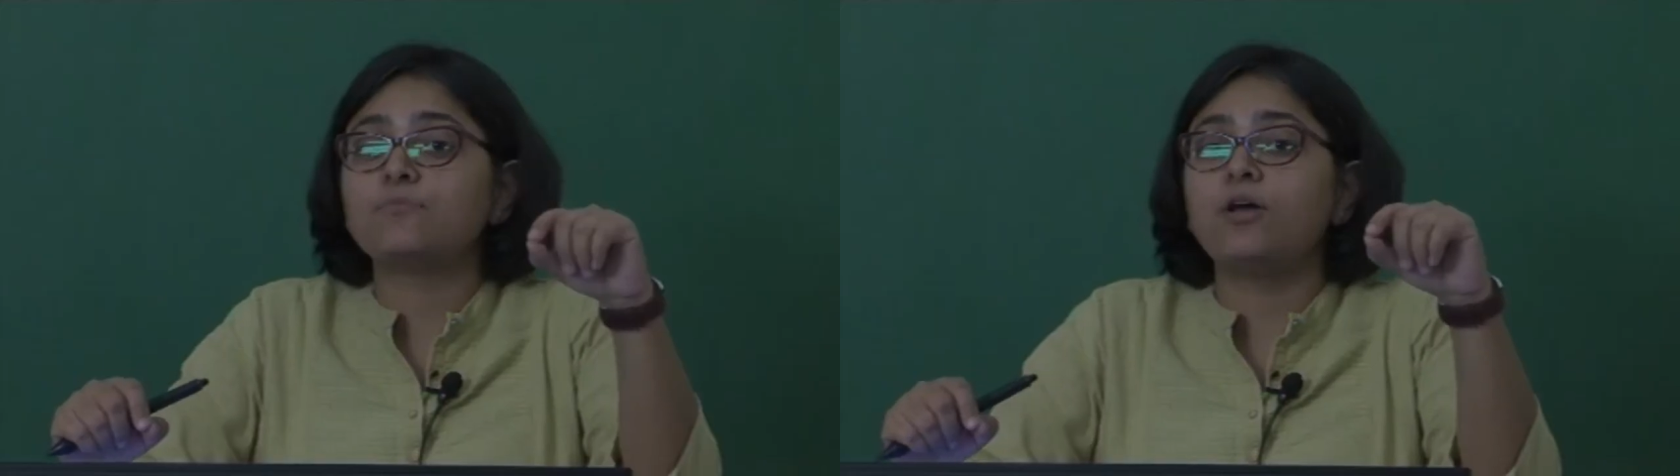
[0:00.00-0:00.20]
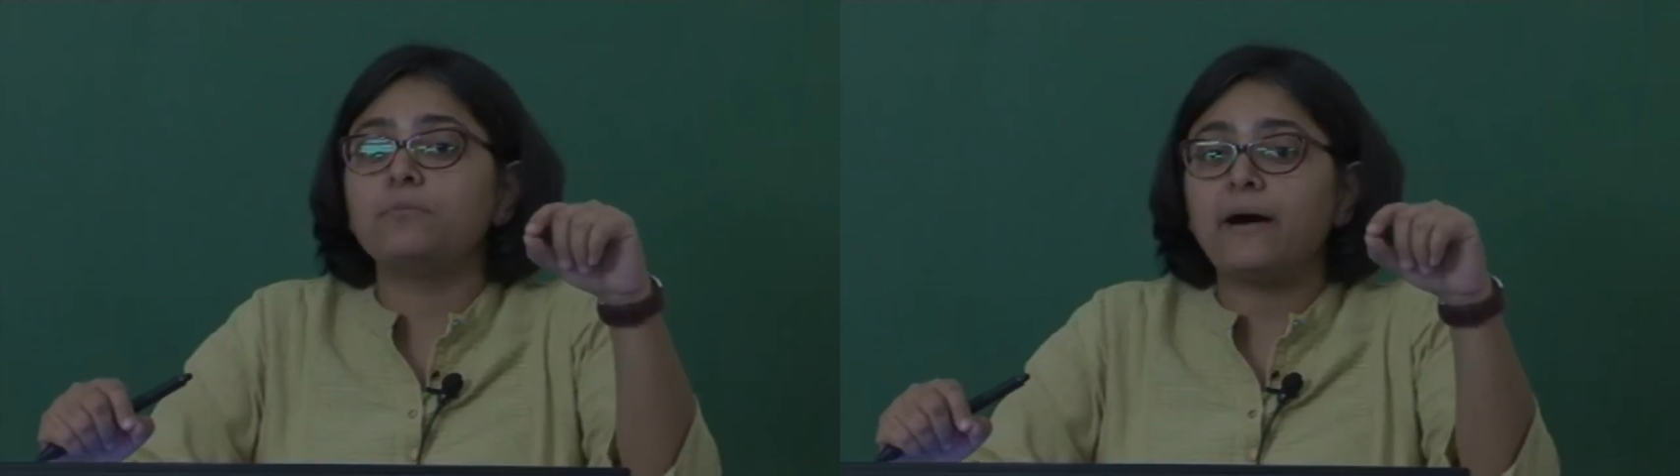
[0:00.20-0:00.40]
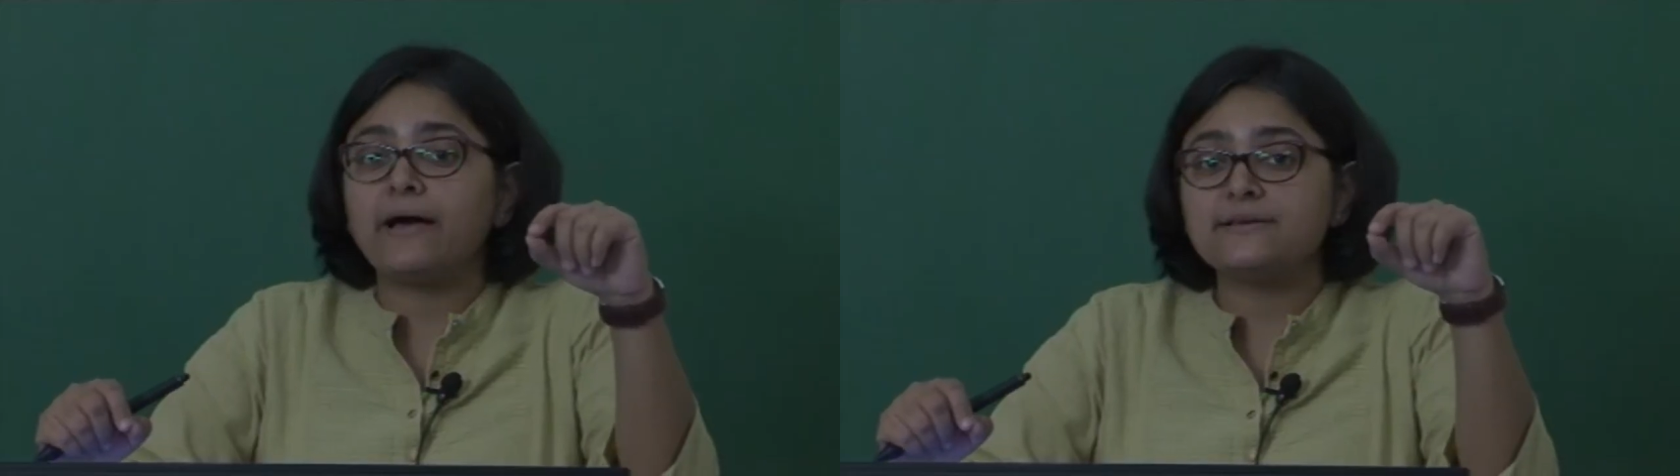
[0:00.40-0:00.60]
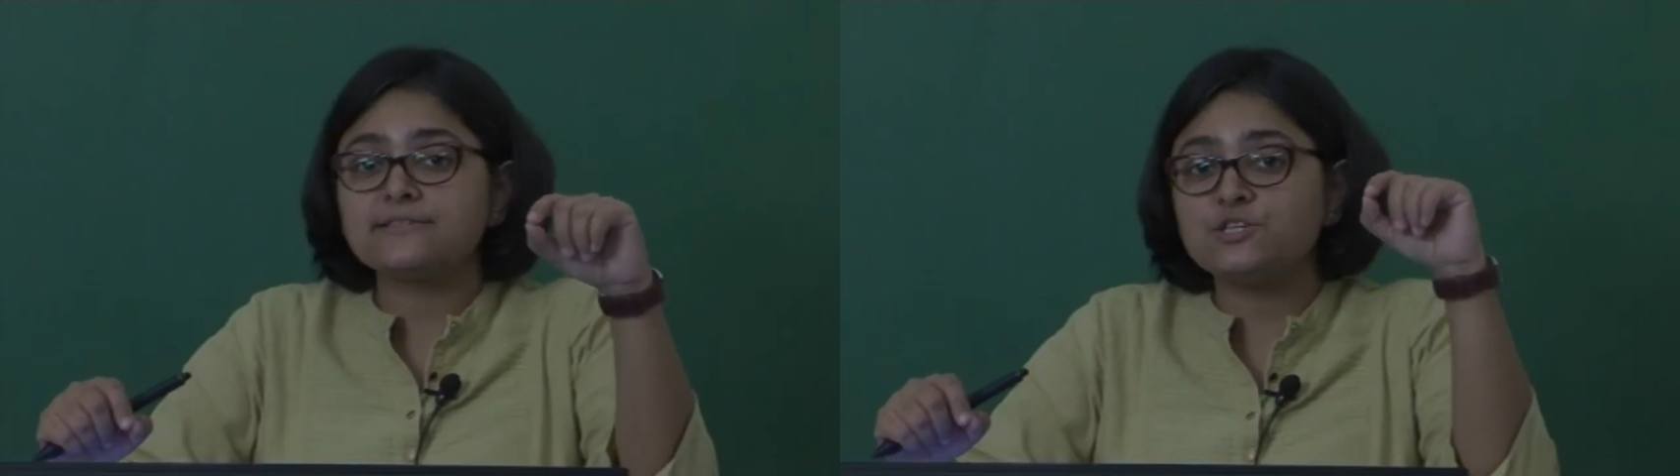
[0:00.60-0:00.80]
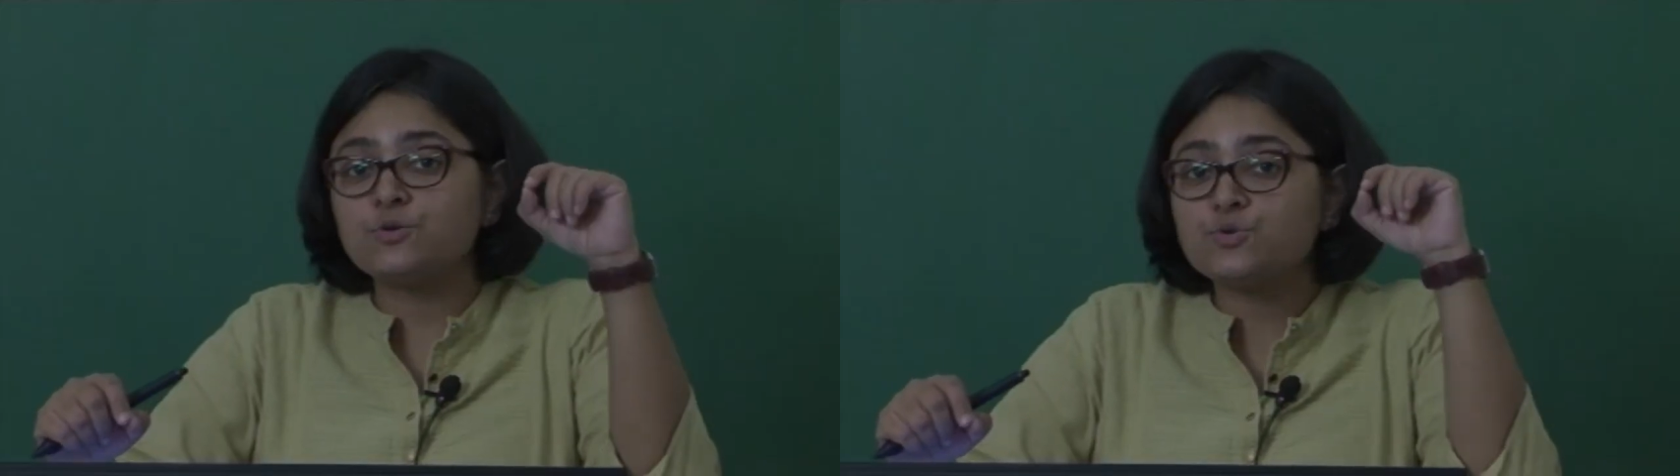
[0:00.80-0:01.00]
small
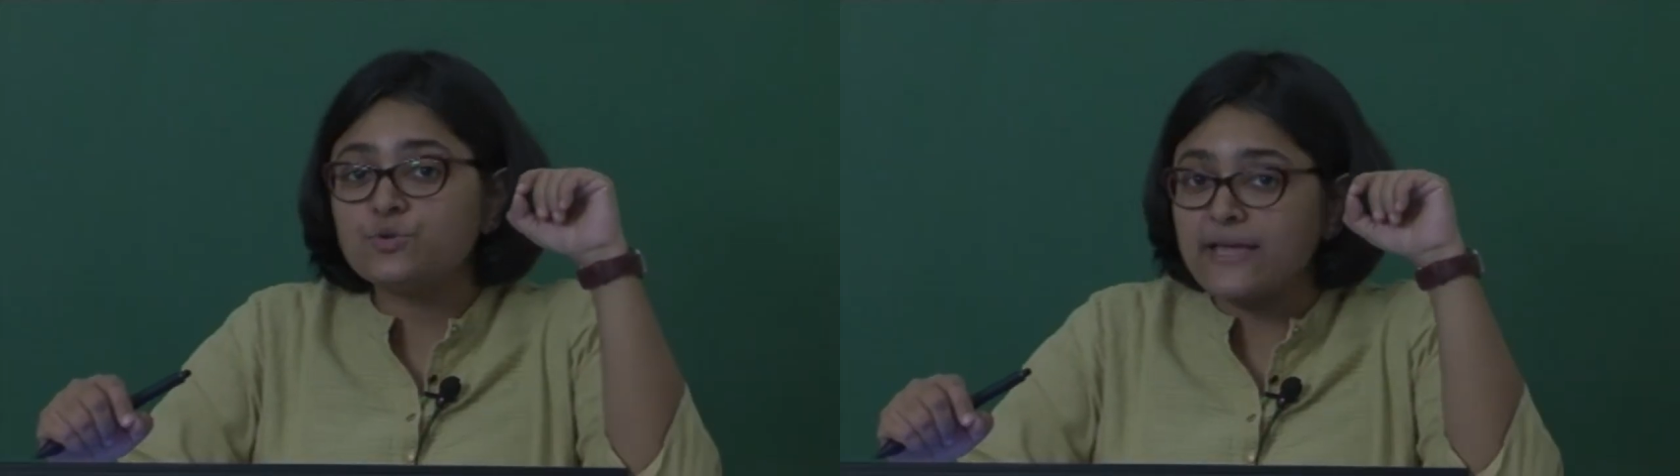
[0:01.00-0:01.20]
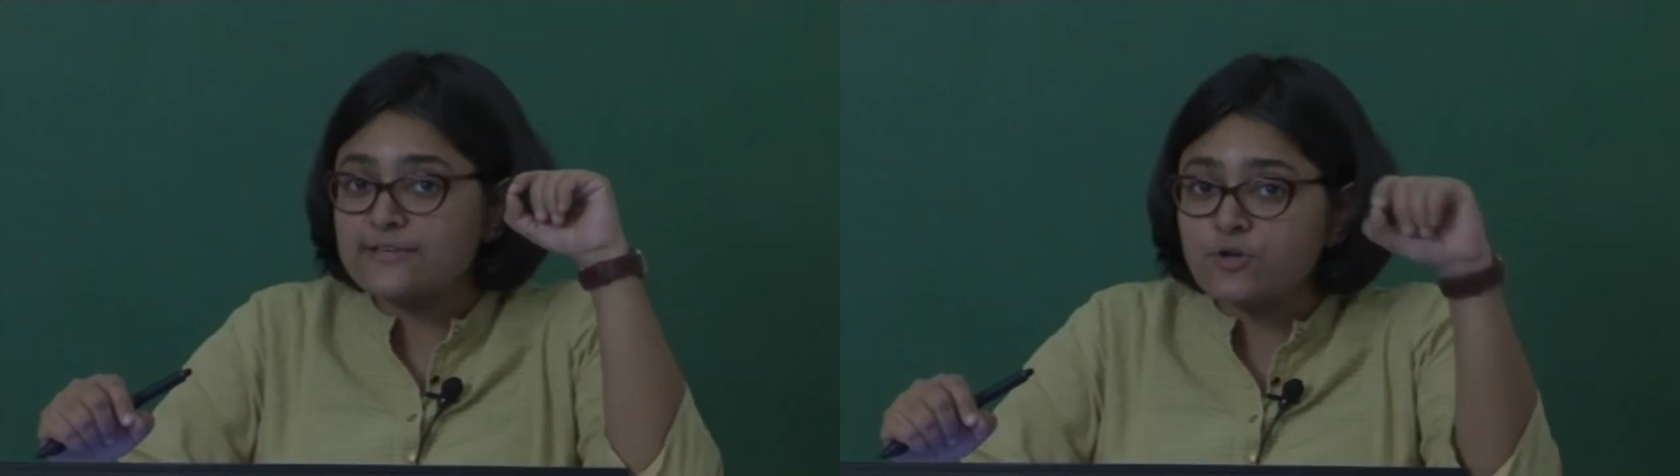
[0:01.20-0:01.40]
bias due to the